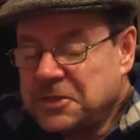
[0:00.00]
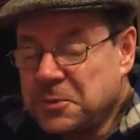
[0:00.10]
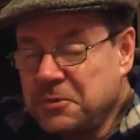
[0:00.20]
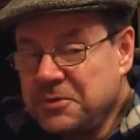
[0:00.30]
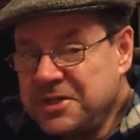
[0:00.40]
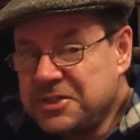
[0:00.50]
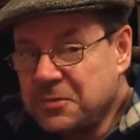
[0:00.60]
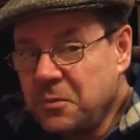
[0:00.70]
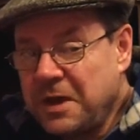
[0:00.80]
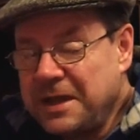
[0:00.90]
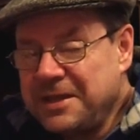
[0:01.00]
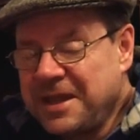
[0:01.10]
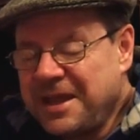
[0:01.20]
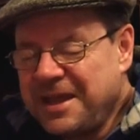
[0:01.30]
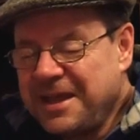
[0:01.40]
That's one reason why
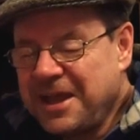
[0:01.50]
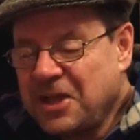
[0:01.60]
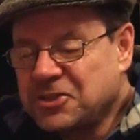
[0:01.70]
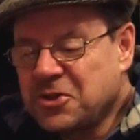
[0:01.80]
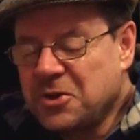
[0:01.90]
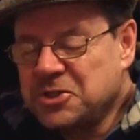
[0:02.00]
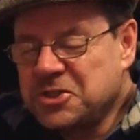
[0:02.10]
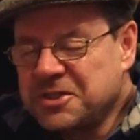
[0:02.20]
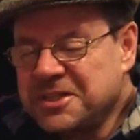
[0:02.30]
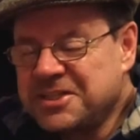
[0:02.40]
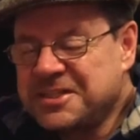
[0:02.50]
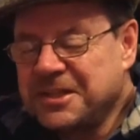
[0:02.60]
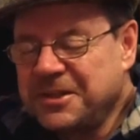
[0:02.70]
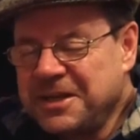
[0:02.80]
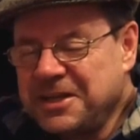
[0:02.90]
uh, a Scotch
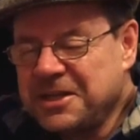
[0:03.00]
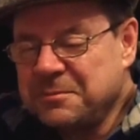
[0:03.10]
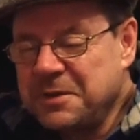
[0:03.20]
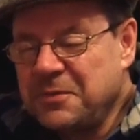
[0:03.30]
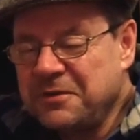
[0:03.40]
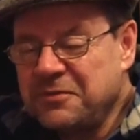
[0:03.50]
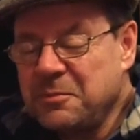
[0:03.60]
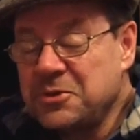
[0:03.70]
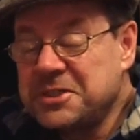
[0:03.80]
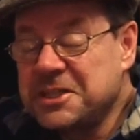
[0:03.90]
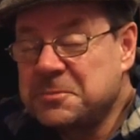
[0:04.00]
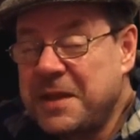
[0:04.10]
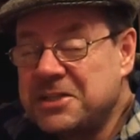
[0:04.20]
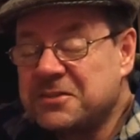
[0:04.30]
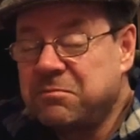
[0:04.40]
distillery can be one of the most
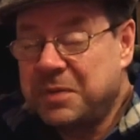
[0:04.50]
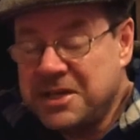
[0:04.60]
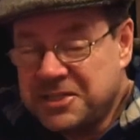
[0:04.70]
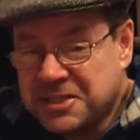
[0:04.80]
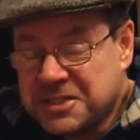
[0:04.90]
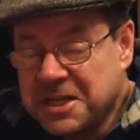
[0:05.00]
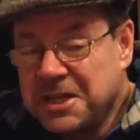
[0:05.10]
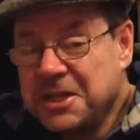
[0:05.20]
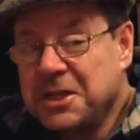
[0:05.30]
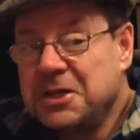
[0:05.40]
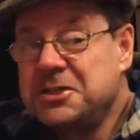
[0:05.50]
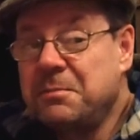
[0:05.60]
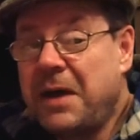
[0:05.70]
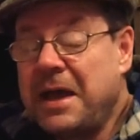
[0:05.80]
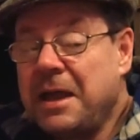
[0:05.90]
expensive places to
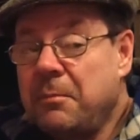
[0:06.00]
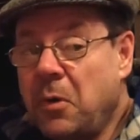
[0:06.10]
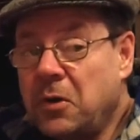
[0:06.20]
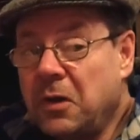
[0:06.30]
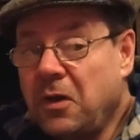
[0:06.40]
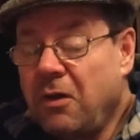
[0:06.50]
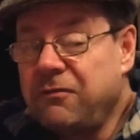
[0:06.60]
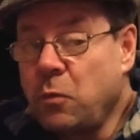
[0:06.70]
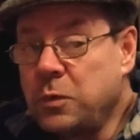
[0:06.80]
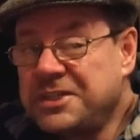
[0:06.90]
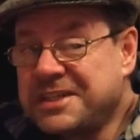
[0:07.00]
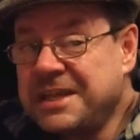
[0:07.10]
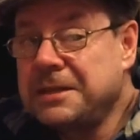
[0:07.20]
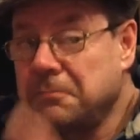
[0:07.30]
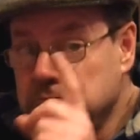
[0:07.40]
buy a bottle of
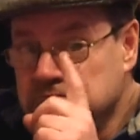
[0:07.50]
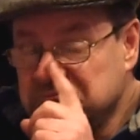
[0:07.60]
whisky.